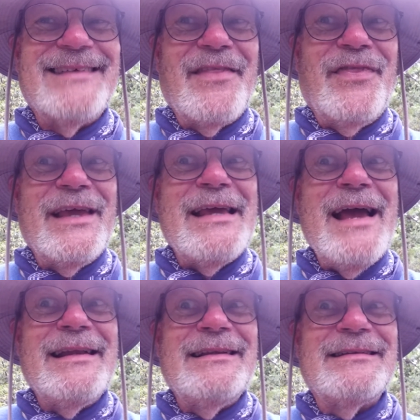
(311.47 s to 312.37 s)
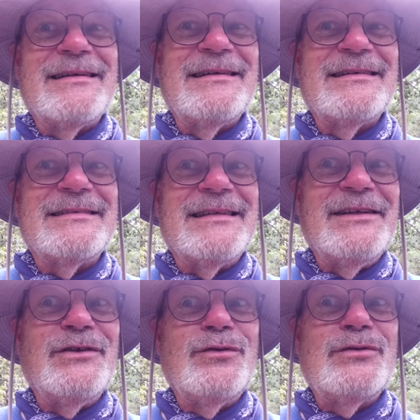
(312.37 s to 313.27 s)
The end. See
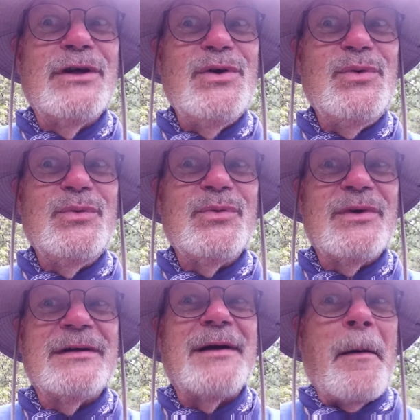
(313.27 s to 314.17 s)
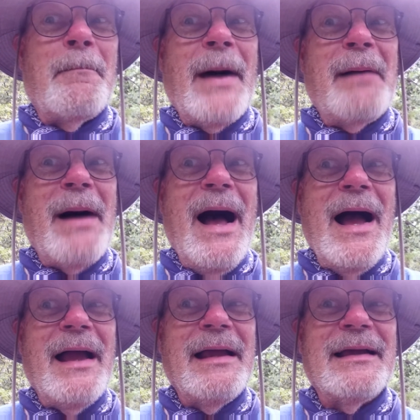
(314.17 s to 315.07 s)
you soon.
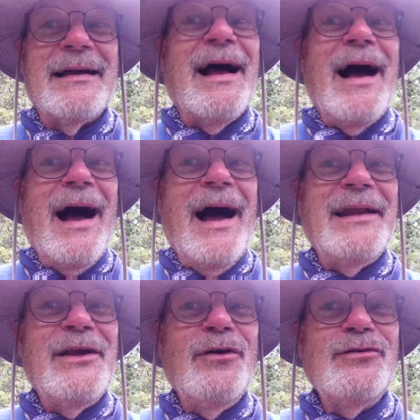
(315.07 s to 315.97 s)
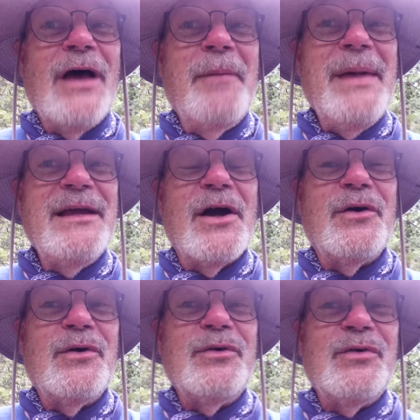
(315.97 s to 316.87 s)
Bye-bye. Adios,
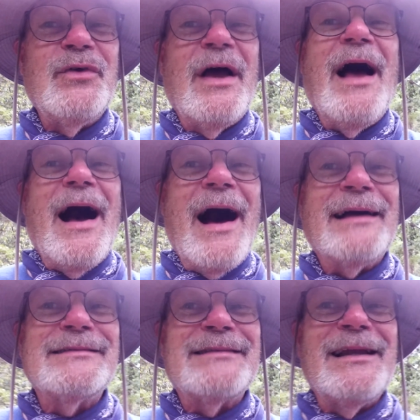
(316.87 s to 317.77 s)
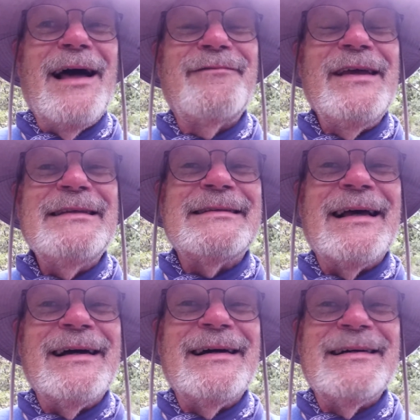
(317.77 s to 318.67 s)
amigos. Hasta la
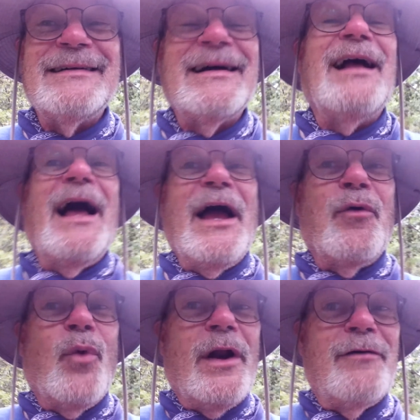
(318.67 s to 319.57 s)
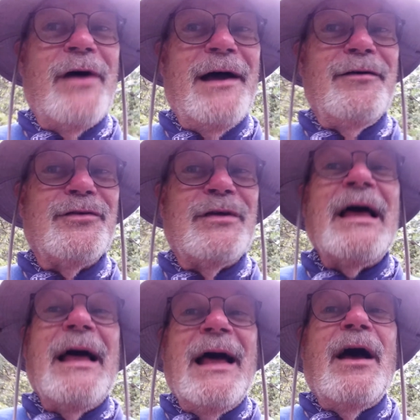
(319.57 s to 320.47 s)
vista. And whatever else.
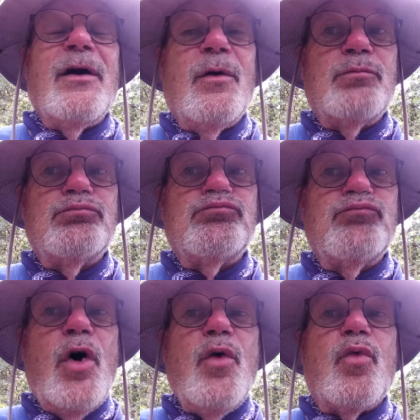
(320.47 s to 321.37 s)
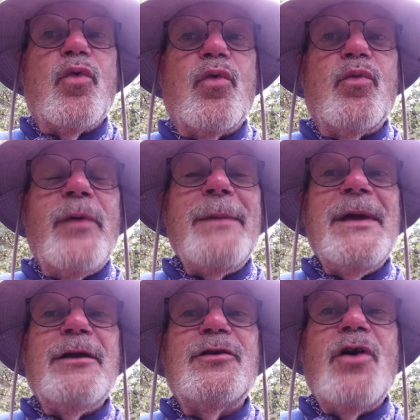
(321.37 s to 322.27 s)
Oh,
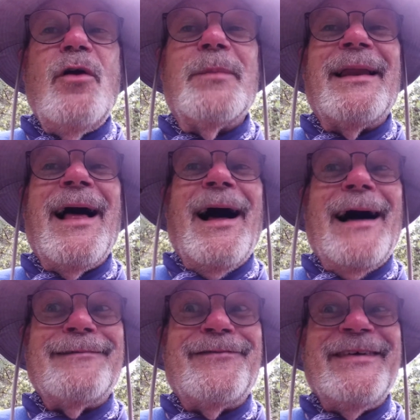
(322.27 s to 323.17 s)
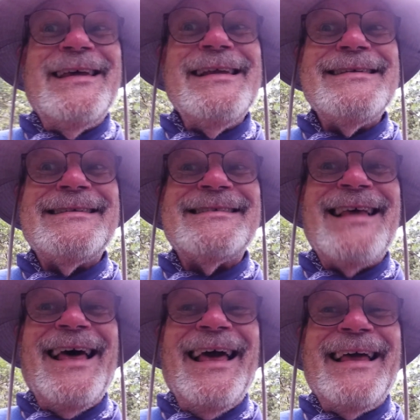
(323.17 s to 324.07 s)
maybe in German. Auf
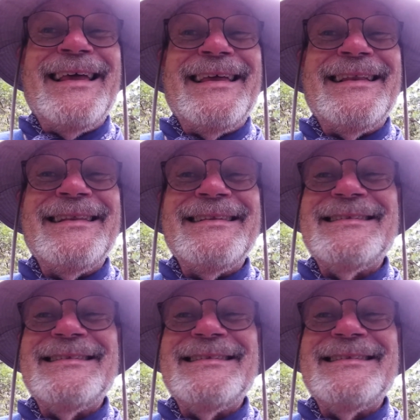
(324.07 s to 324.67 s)
Wiedersehen.